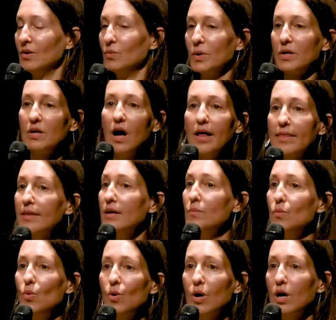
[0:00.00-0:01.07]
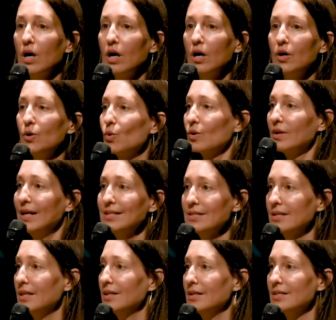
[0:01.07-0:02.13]
We're nothing more nor
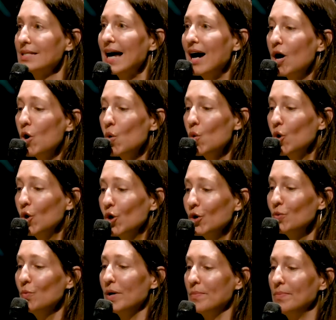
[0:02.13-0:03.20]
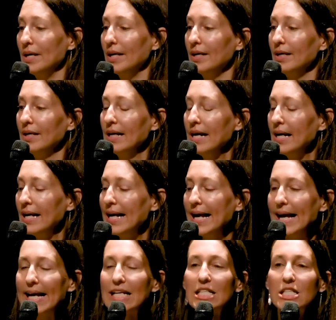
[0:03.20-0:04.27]
less than this. How could we be?
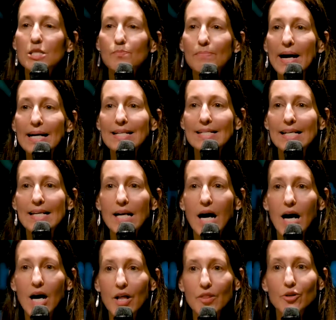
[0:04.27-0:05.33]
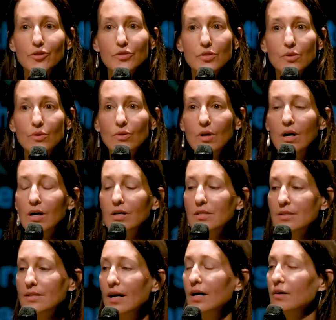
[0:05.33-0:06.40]
Expecting others or
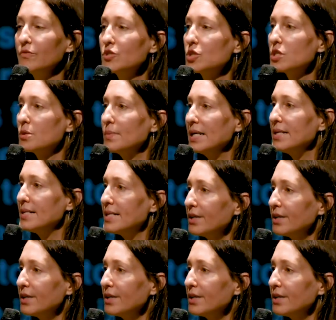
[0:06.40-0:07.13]
ourselves to be